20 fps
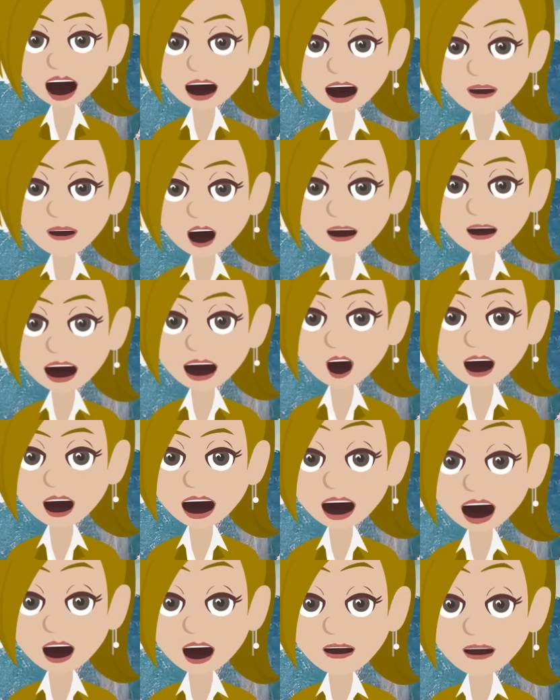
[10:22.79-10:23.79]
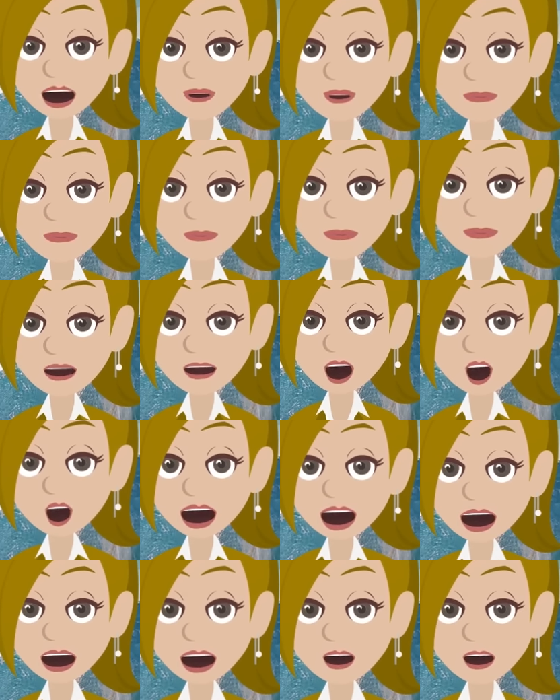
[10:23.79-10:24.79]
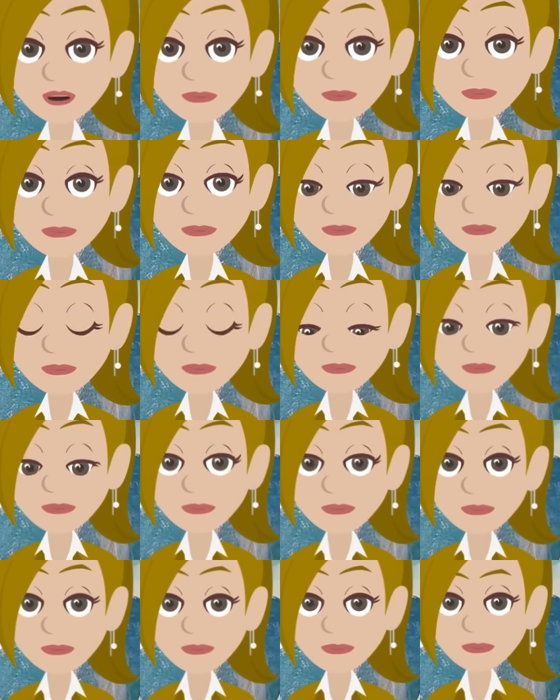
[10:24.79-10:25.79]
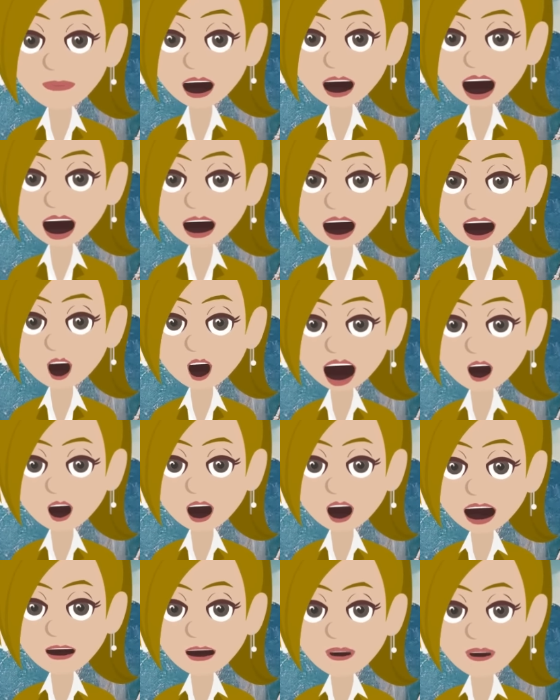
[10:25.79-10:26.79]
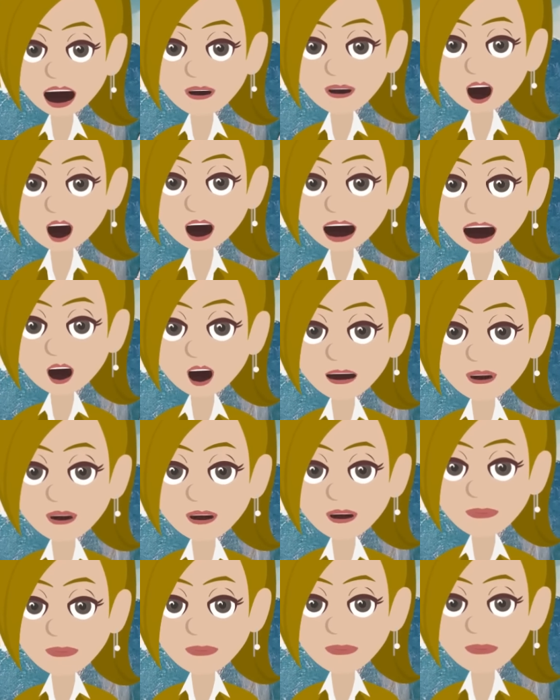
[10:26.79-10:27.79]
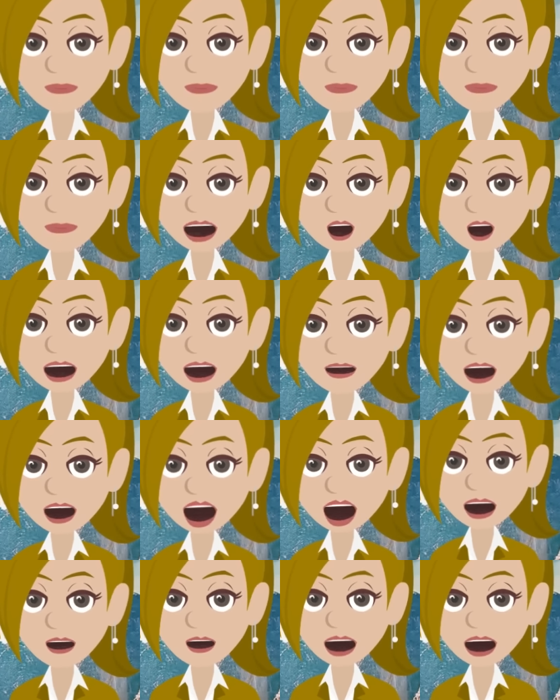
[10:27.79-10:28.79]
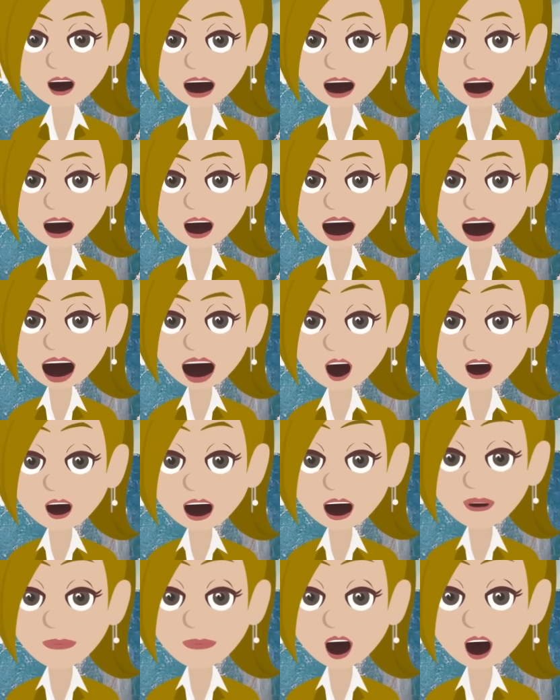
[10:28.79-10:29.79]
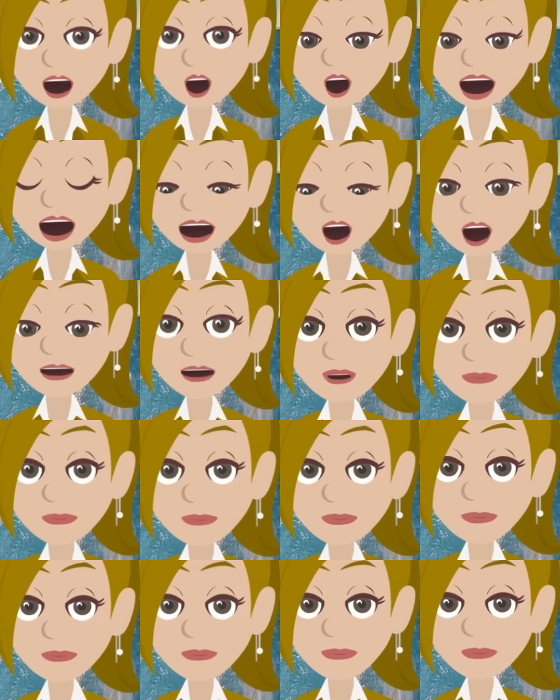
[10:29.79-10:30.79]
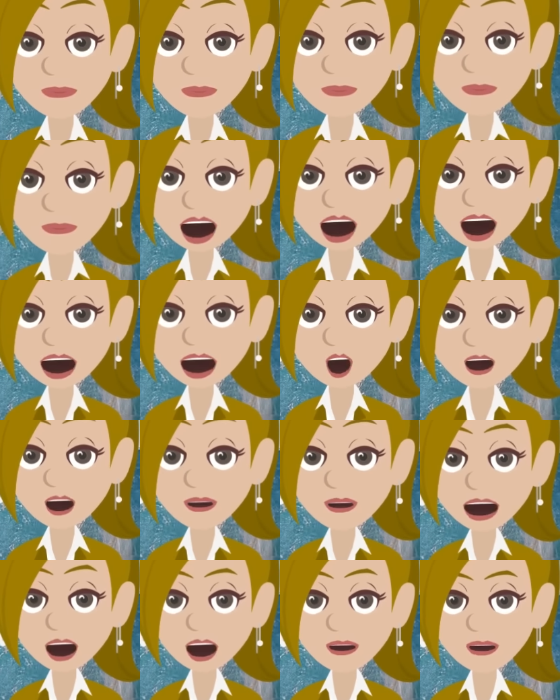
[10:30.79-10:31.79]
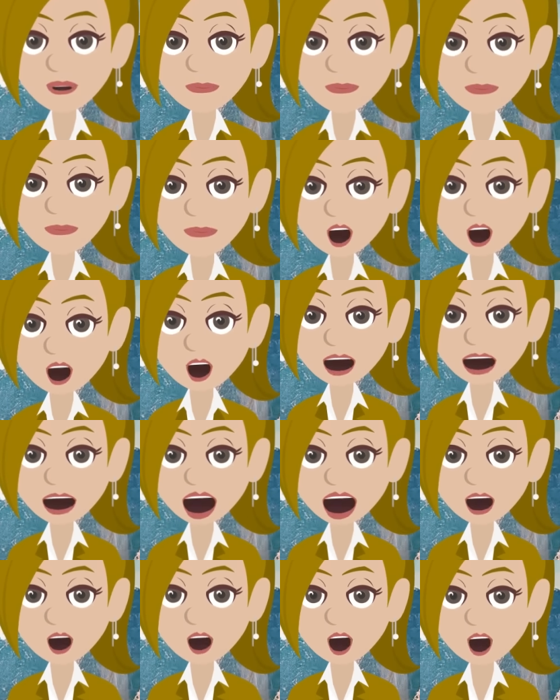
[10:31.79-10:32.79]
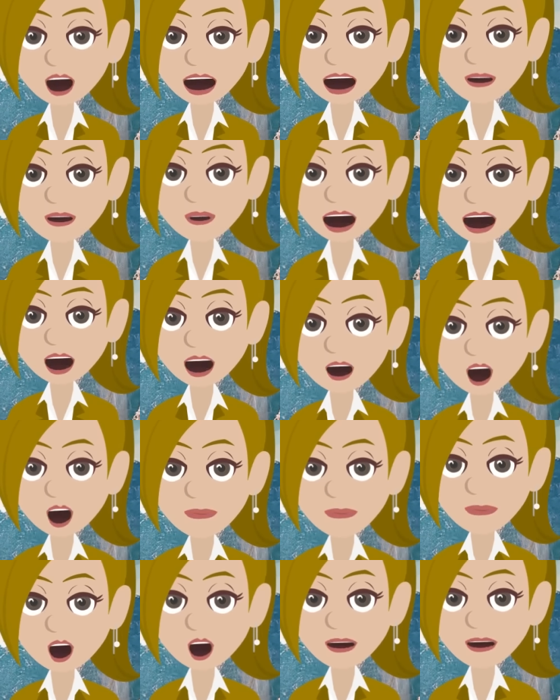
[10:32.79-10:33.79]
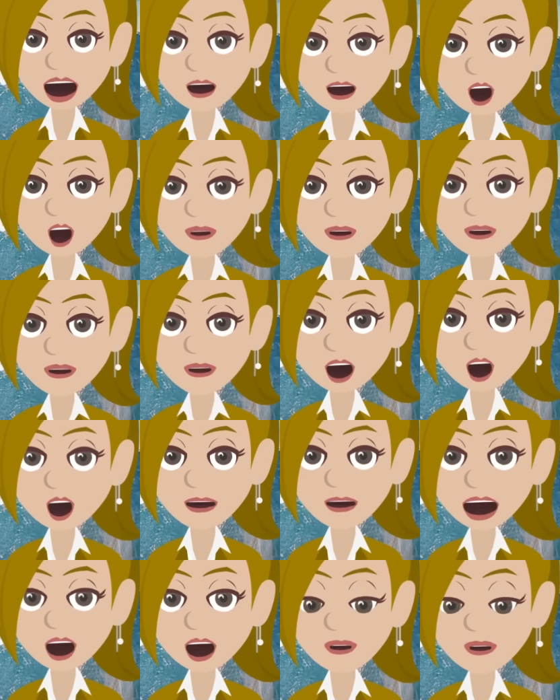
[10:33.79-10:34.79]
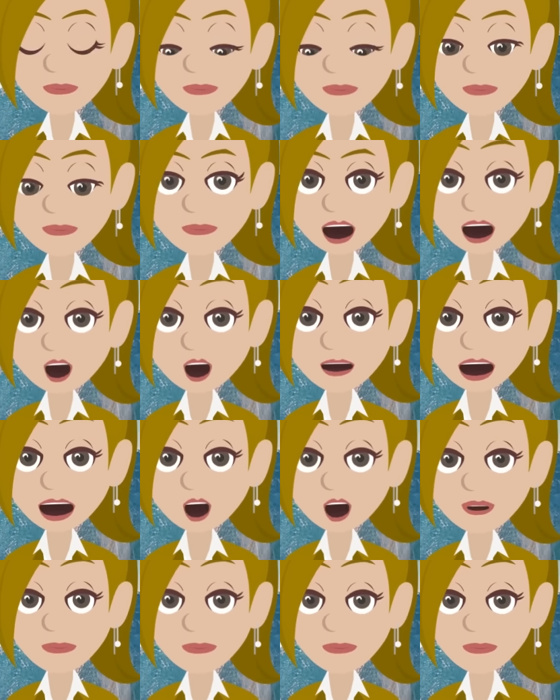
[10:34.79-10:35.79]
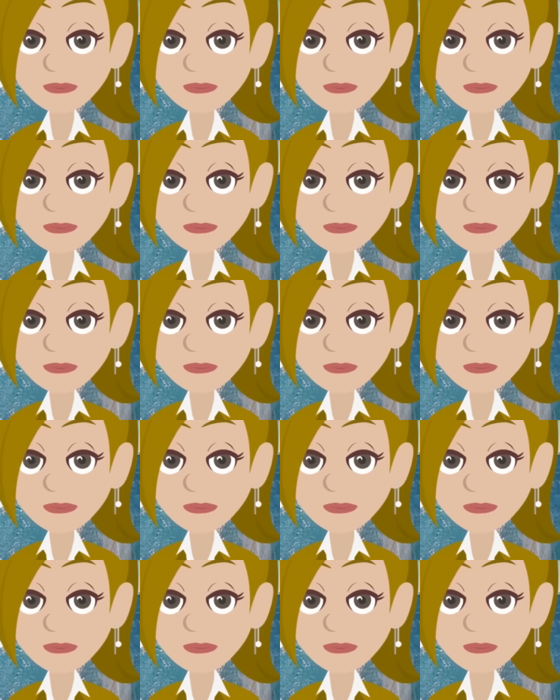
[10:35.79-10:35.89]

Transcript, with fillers: myself on a lower disc, take a nap. And when I wake up, pick a disc. And if I find myself on a lower disc, take a nap or meditate or do anything that I can to help me pick a disc, pick a disc.